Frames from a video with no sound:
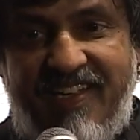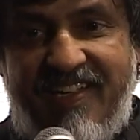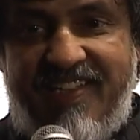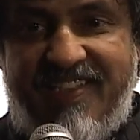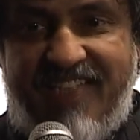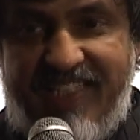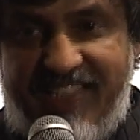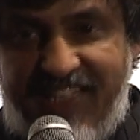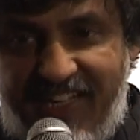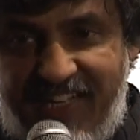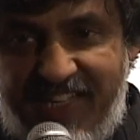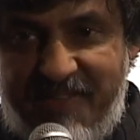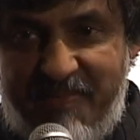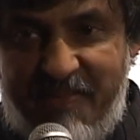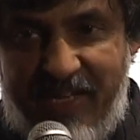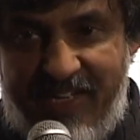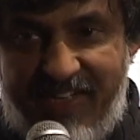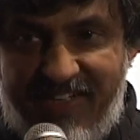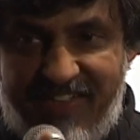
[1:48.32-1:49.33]
Sadanand
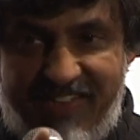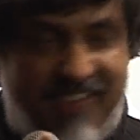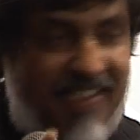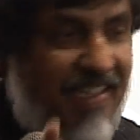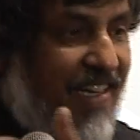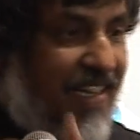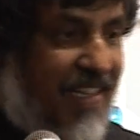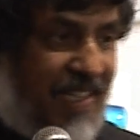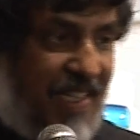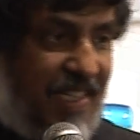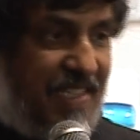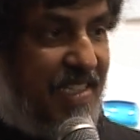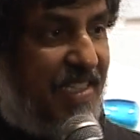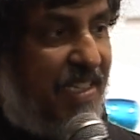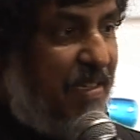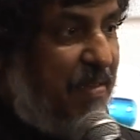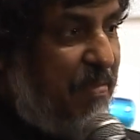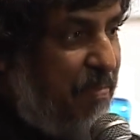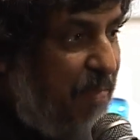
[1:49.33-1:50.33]
Menon,
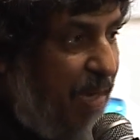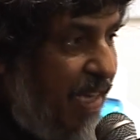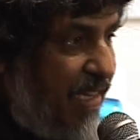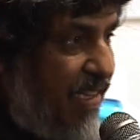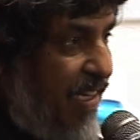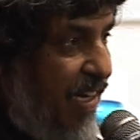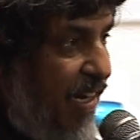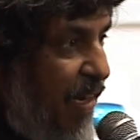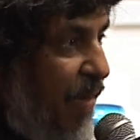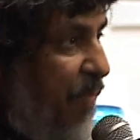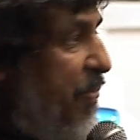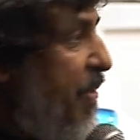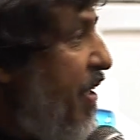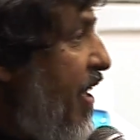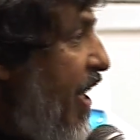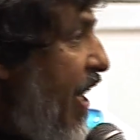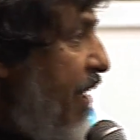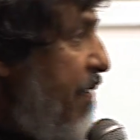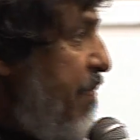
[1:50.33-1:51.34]
Tasneem, Mehta,
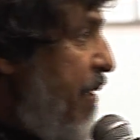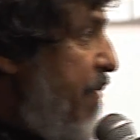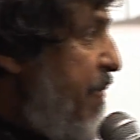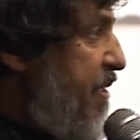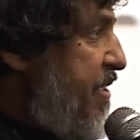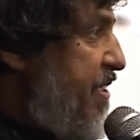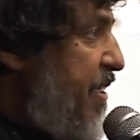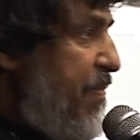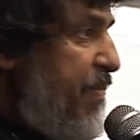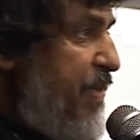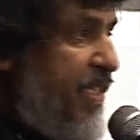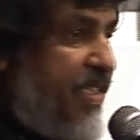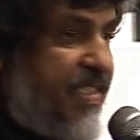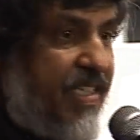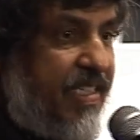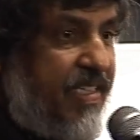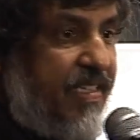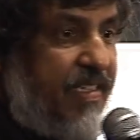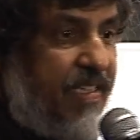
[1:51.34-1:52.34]
and maybe somebody
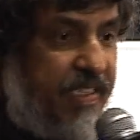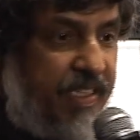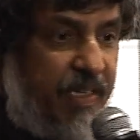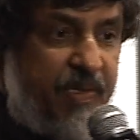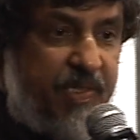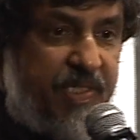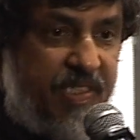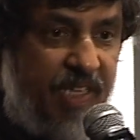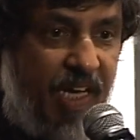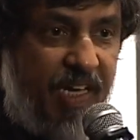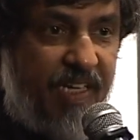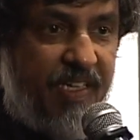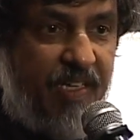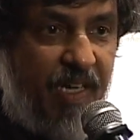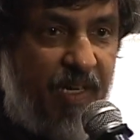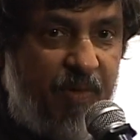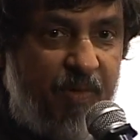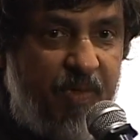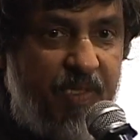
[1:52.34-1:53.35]
sitting. There was Nanak
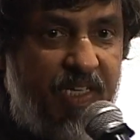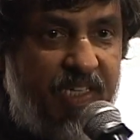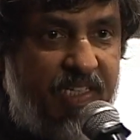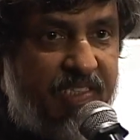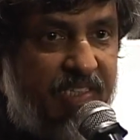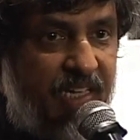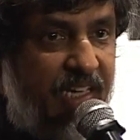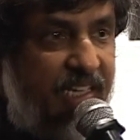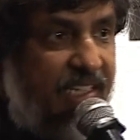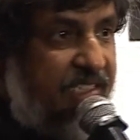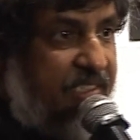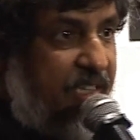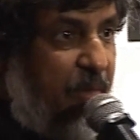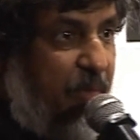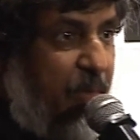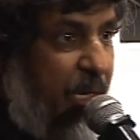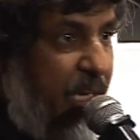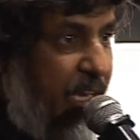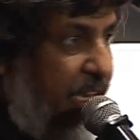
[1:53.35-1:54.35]
Ganguly, he's hiding
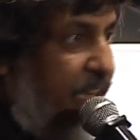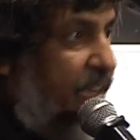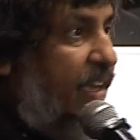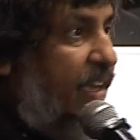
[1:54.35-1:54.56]
somewhere.